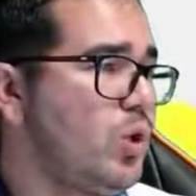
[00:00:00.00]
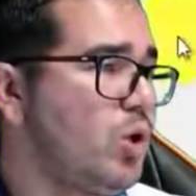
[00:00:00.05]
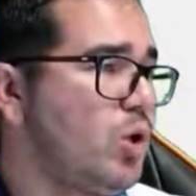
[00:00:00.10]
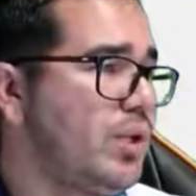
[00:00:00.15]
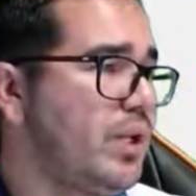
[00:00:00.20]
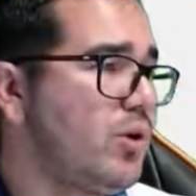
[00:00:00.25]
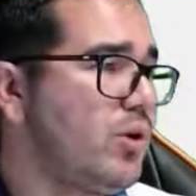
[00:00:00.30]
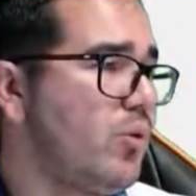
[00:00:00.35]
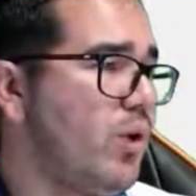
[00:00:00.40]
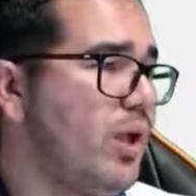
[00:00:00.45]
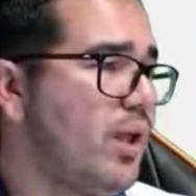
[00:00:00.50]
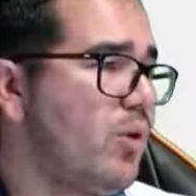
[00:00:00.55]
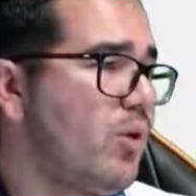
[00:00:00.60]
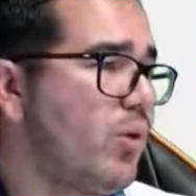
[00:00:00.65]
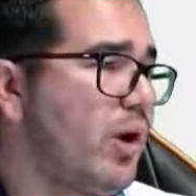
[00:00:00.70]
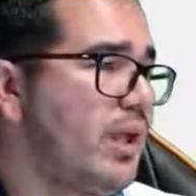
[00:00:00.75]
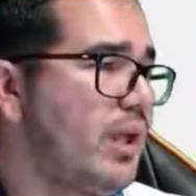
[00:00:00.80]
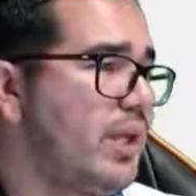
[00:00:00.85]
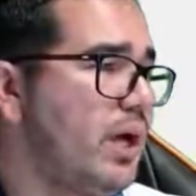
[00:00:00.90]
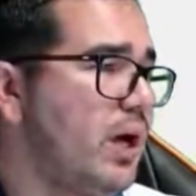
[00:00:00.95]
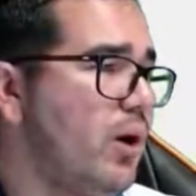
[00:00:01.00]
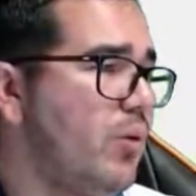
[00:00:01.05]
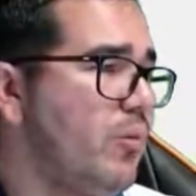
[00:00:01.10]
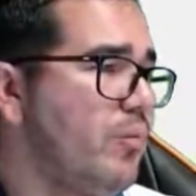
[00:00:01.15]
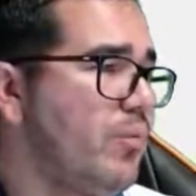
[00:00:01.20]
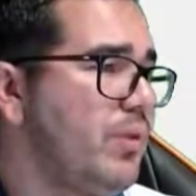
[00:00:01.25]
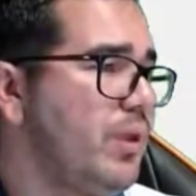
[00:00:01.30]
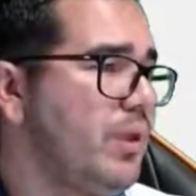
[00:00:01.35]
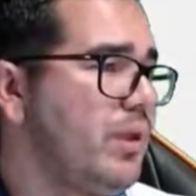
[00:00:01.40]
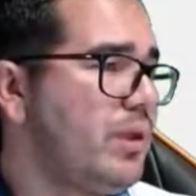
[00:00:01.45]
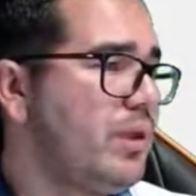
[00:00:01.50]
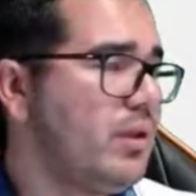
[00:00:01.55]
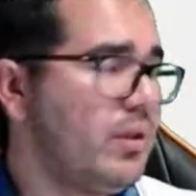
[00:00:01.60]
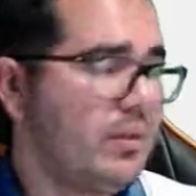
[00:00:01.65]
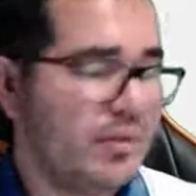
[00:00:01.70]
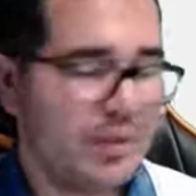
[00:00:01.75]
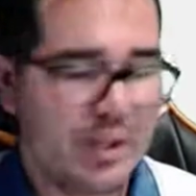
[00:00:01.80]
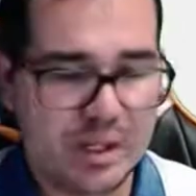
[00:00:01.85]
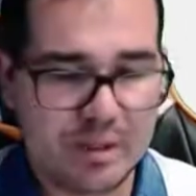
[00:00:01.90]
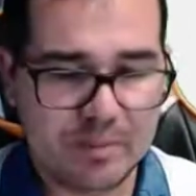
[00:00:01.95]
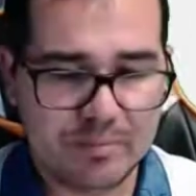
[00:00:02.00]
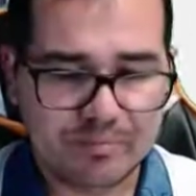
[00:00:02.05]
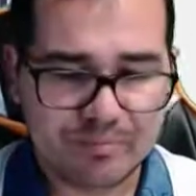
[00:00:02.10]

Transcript: create right now the,